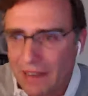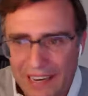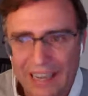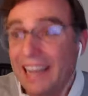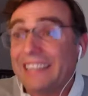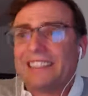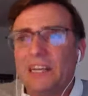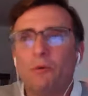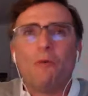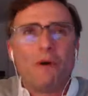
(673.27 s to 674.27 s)
let's
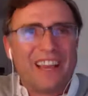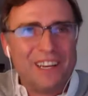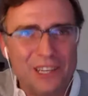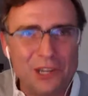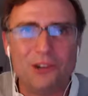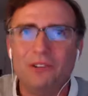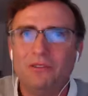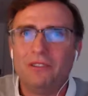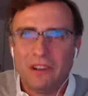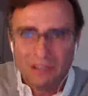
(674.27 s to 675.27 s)
see what we can
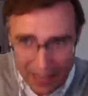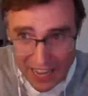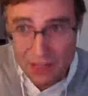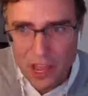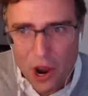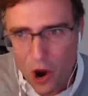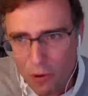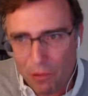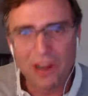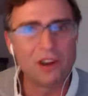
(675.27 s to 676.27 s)
do in the
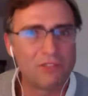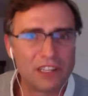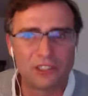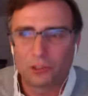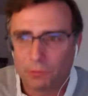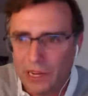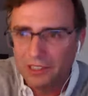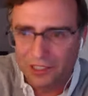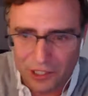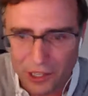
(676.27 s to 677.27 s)
open innovation
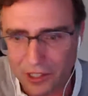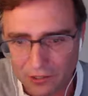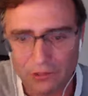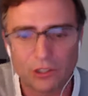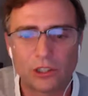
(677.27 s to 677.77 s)
space to